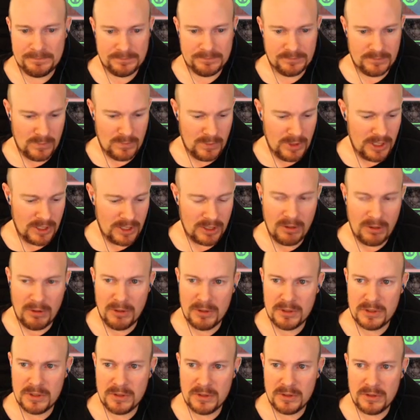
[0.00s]
We are
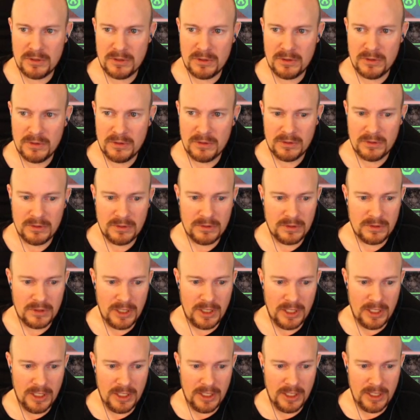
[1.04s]
going to
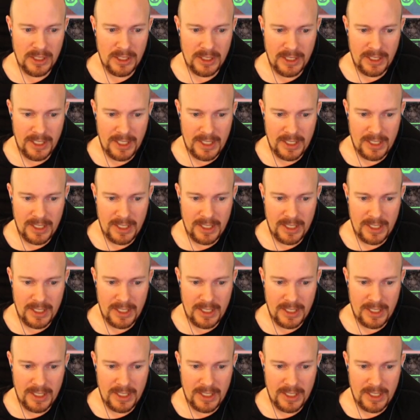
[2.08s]
uh,